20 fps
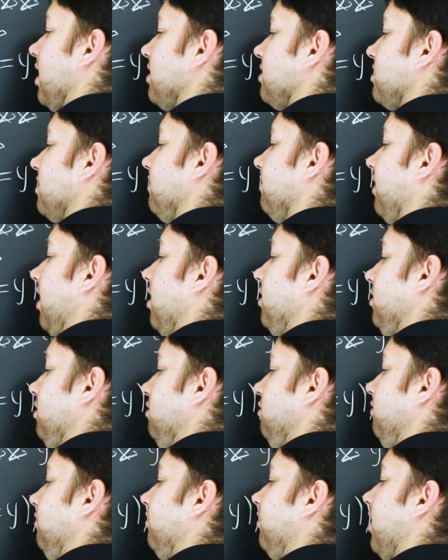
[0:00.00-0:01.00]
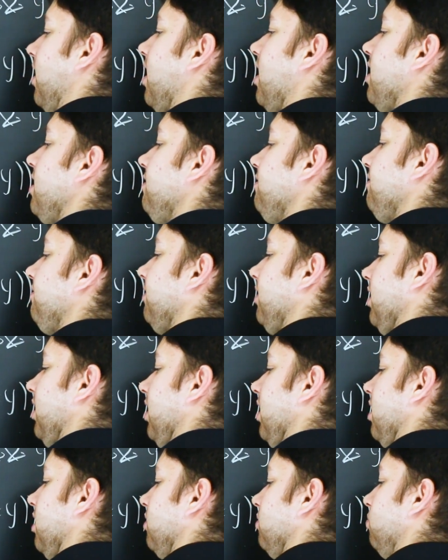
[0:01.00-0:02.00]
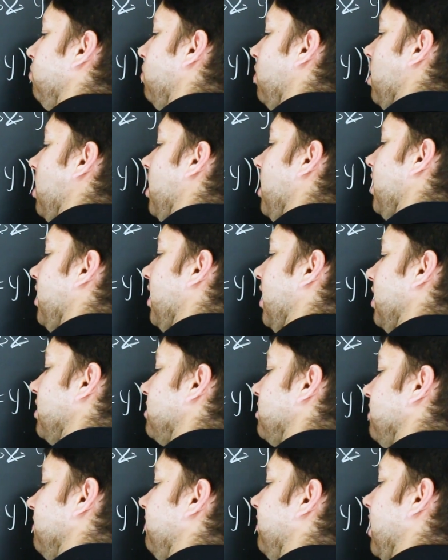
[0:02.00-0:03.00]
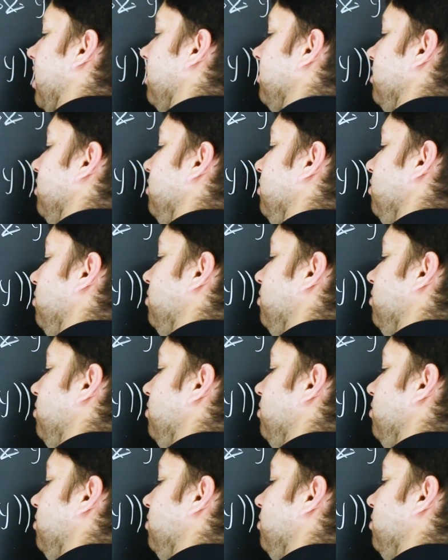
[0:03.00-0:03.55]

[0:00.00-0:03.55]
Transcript: has the value 5 and y has the value